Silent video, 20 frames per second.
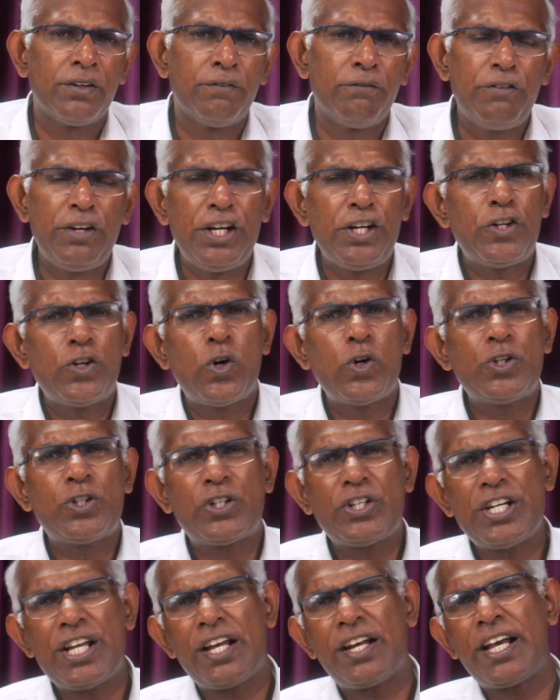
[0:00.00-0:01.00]
We don't
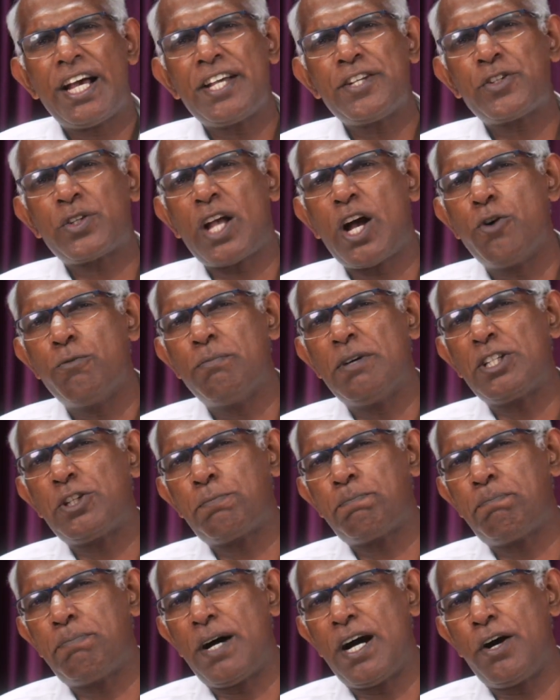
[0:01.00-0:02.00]
realize how much
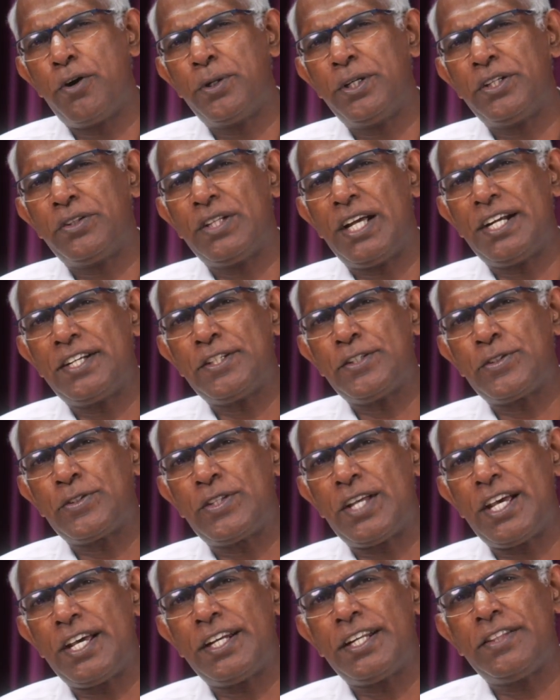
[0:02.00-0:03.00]
power that is
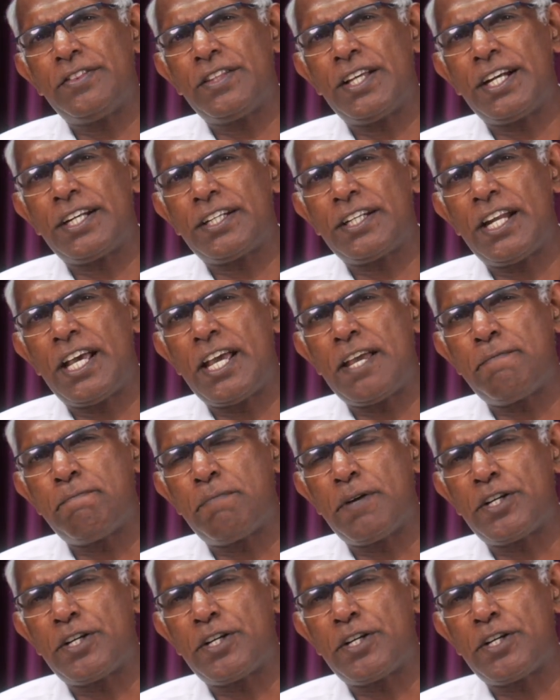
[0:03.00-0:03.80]
there in that name,